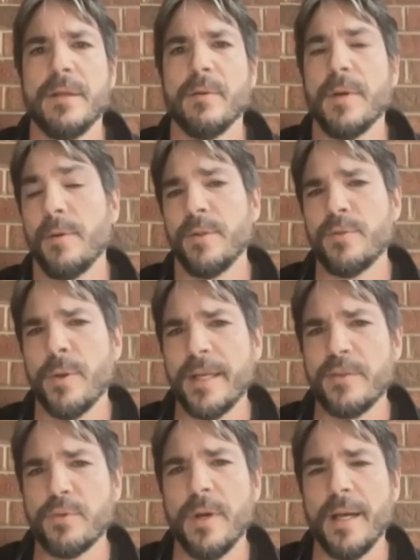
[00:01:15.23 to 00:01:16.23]

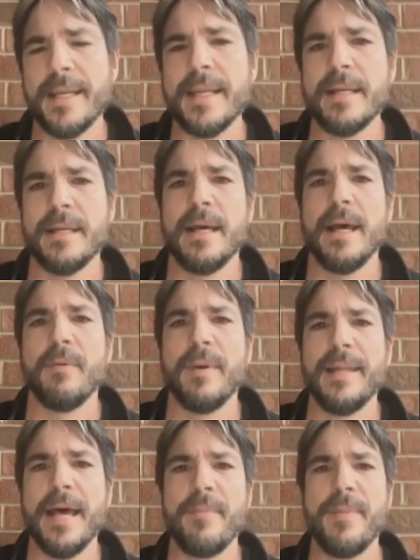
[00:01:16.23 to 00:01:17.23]
2020,
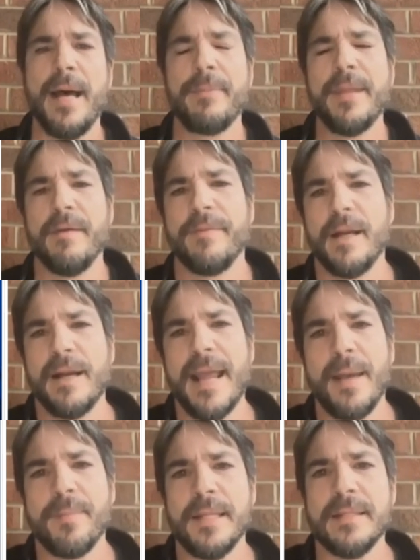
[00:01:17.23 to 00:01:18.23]
when that Bobcat fire
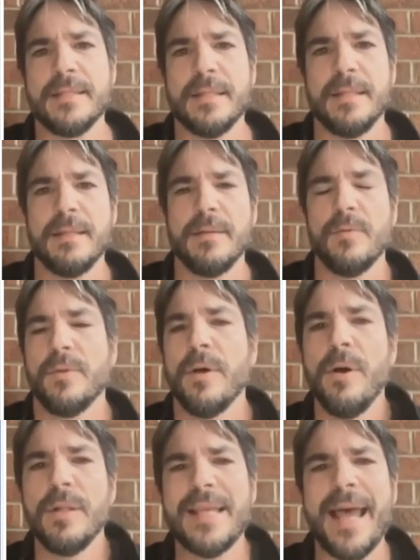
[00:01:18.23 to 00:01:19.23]
happened,
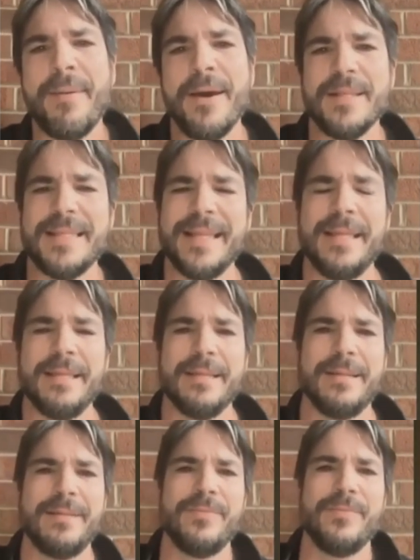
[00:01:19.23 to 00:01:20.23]
the whole time I was
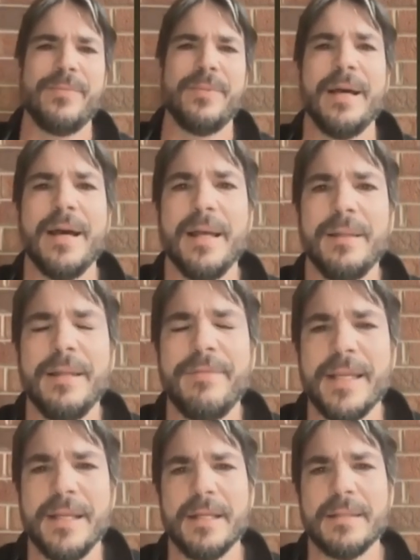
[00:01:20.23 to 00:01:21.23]
living
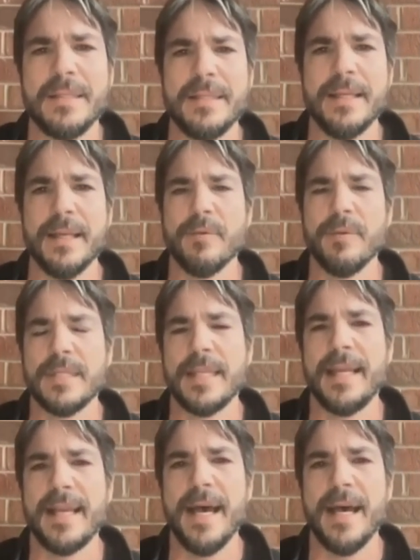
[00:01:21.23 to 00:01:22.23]
in Altadena, it was
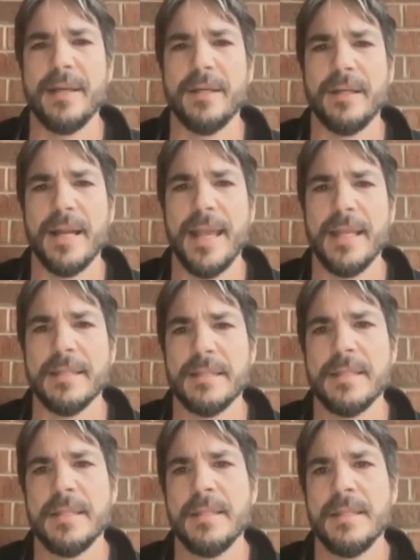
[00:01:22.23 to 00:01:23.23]
getting hotter
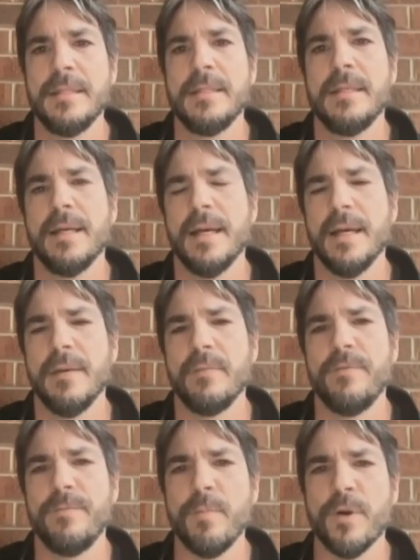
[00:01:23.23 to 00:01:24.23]
and
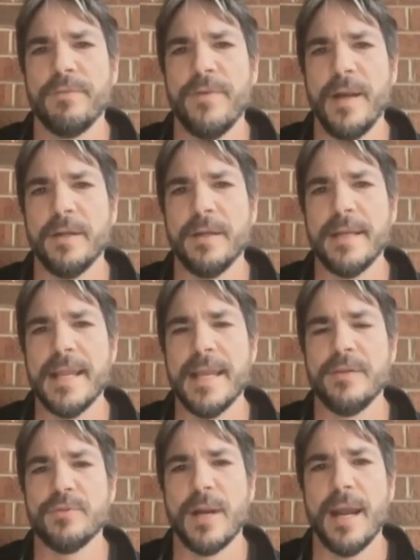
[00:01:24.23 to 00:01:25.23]
more fiery
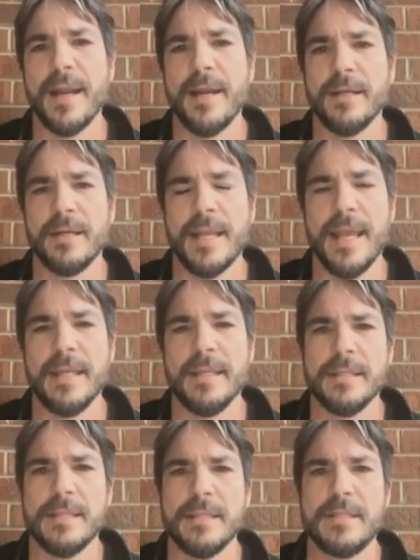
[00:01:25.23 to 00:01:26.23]
and drier
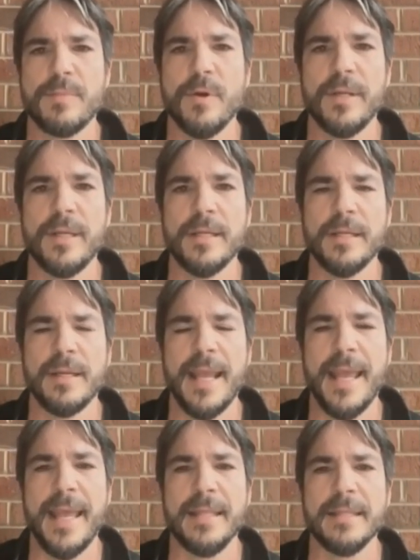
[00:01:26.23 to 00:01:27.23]
and
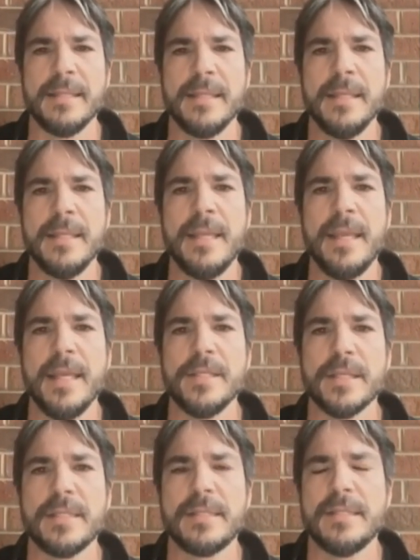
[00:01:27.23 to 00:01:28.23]
smokier. And it
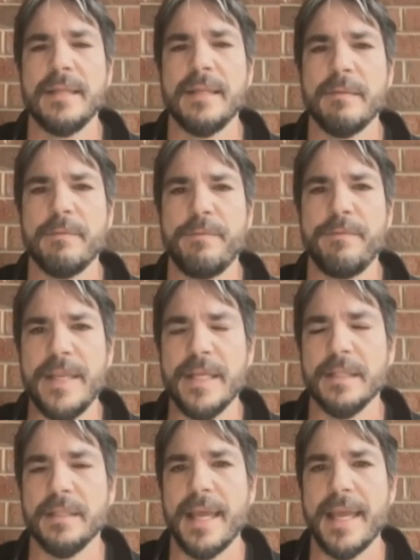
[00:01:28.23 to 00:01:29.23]
just didn't
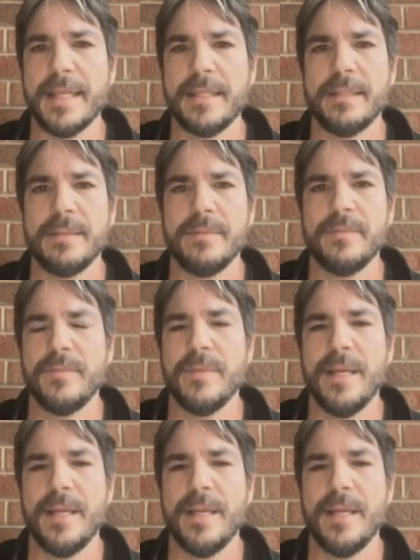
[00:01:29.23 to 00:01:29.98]
feel like